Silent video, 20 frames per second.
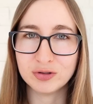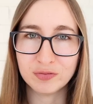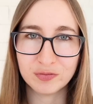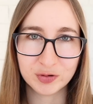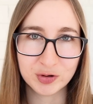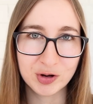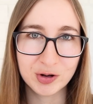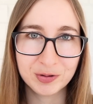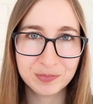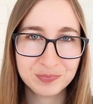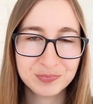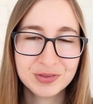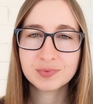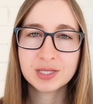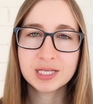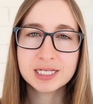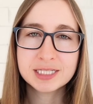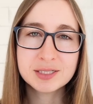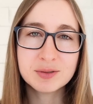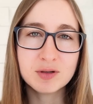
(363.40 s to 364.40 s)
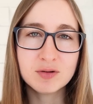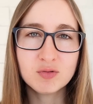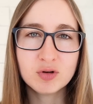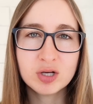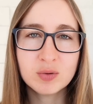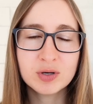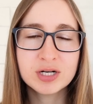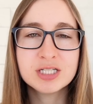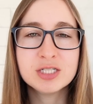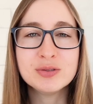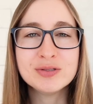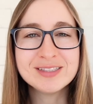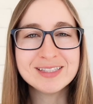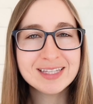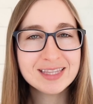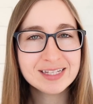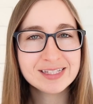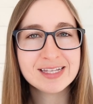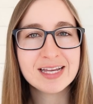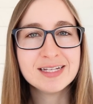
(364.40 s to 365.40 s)
overall. So if we were to
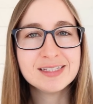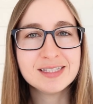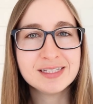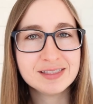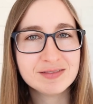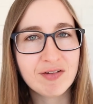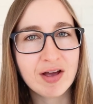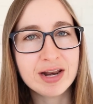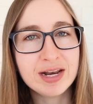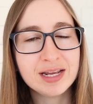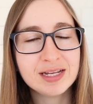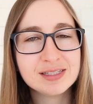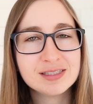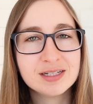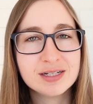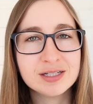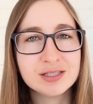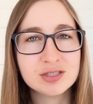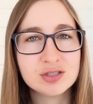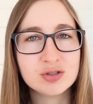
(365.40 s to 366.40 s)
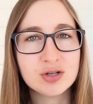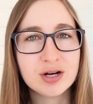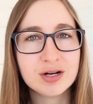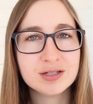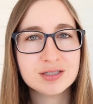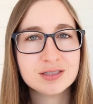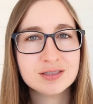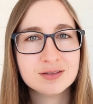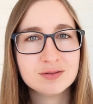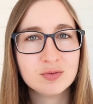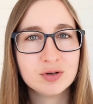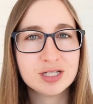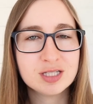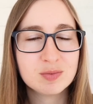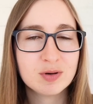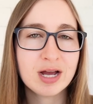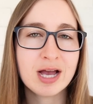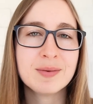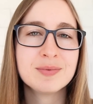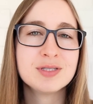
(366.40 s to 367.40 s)
synthesize these findings to construct what is
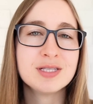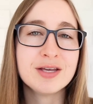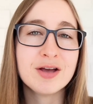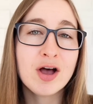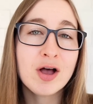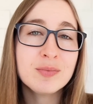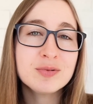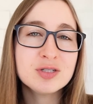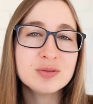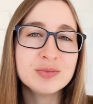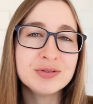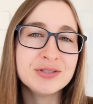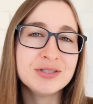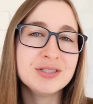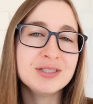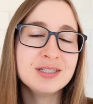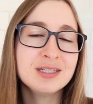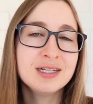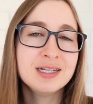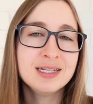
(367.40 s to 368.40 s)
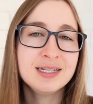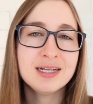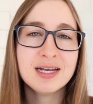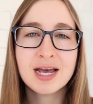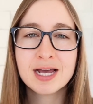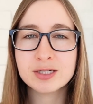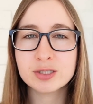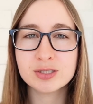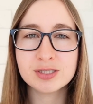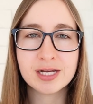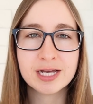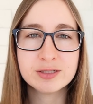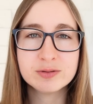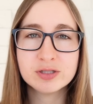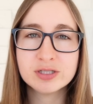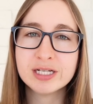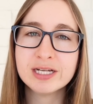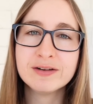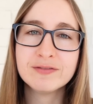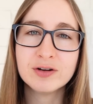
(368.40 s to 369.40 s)
perhaps the optimal exercise
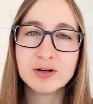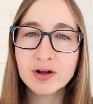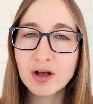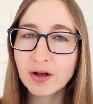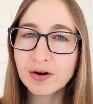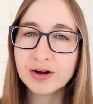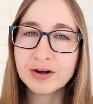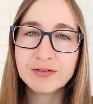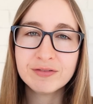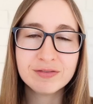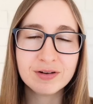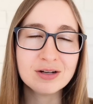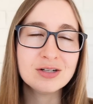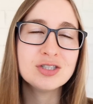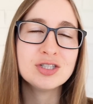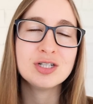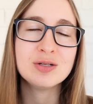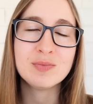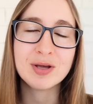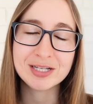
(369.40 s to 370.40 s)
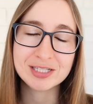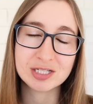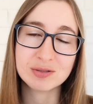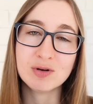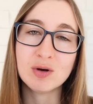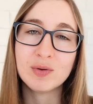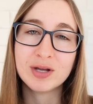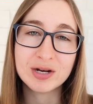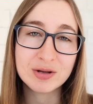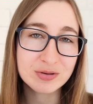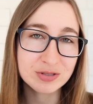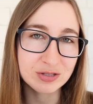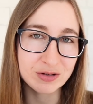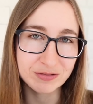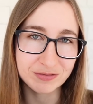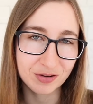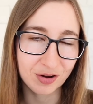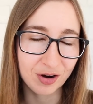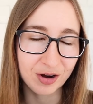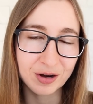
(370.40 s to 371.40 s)
routine for cognitive function based on what we know so
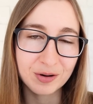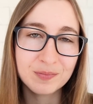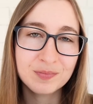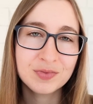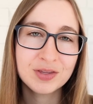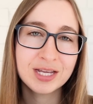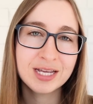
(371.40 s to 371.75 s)
far,